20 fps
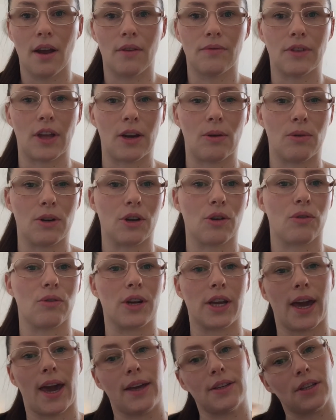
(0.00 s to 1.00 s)
that I want to
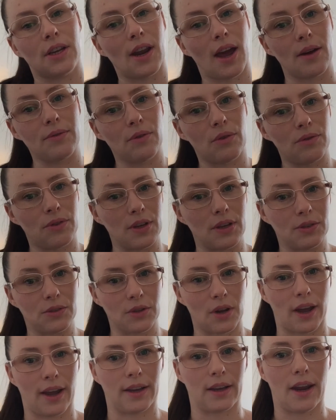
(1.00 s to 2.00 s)
create and other things
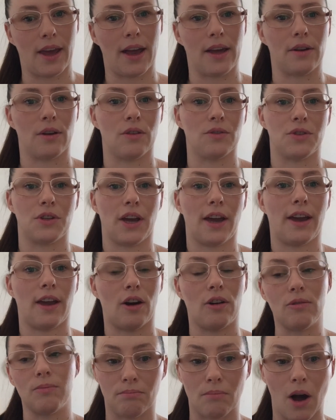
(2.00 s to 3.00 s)
that I can add on to
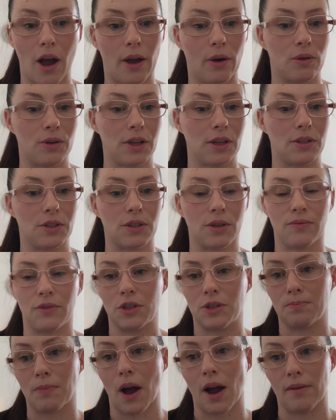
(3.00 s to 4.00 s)
help my audience of
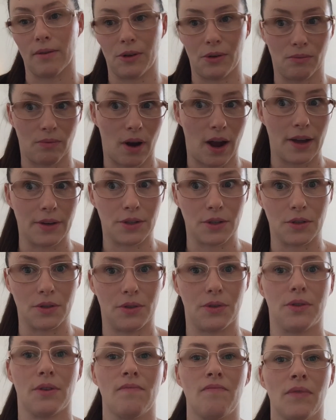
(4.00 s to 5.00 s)
aspiring
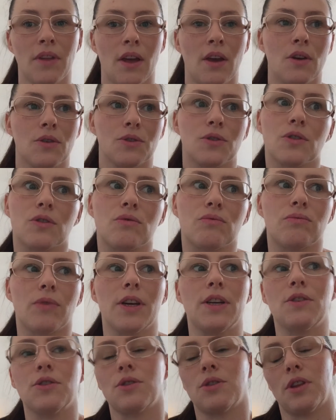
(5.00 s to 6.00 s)
writers sort of
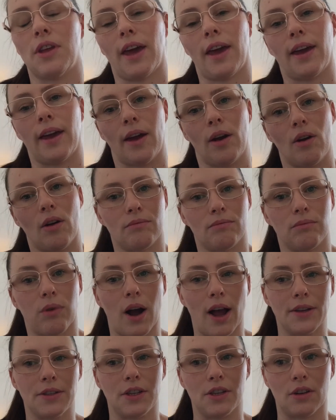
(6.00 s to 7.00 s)
reach their
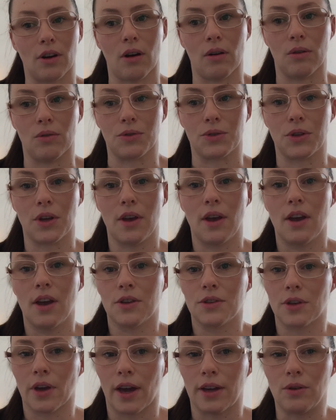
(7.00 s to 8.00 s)
writing goals.
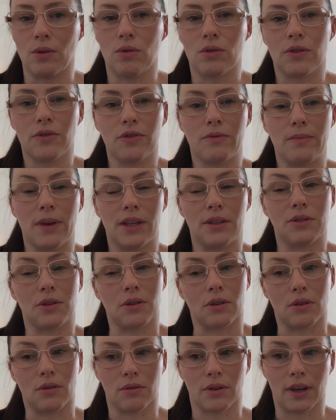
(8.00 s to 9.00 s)
So in order for me to
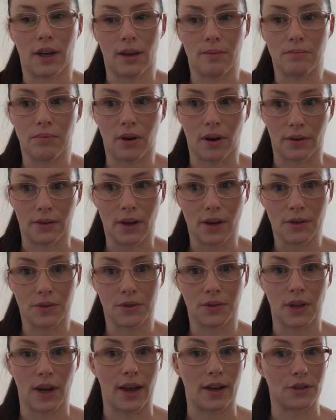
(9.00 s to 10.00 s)
create products
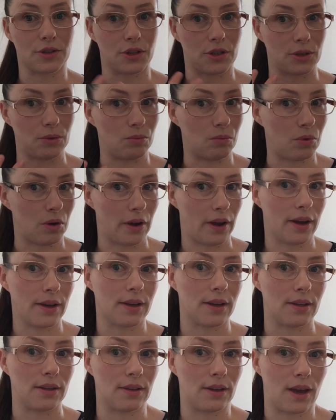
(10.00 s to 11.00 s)
that actually work
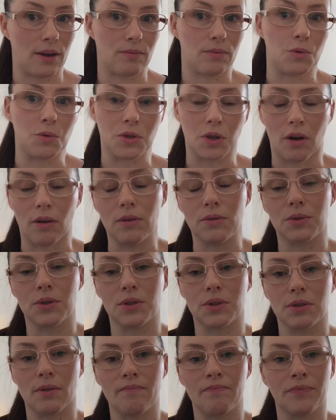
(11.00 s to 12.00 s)
and get
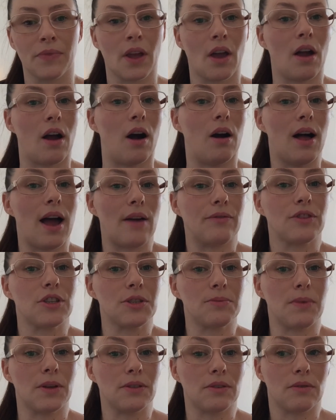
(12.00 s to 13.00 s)
results, I'll have to
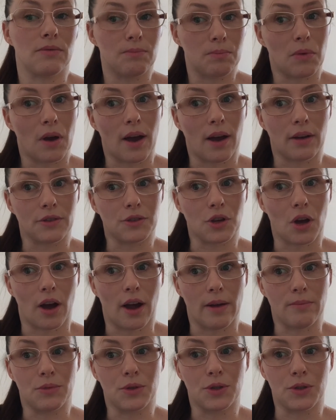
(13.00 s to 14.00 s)
spend a
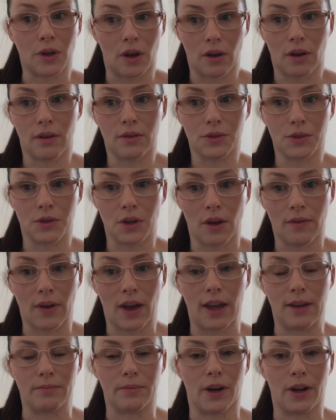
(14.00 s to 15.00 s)
time
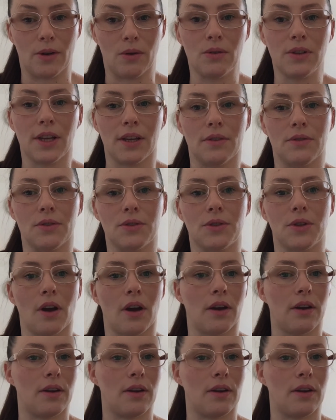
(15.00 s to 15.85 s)
surveying my audience. So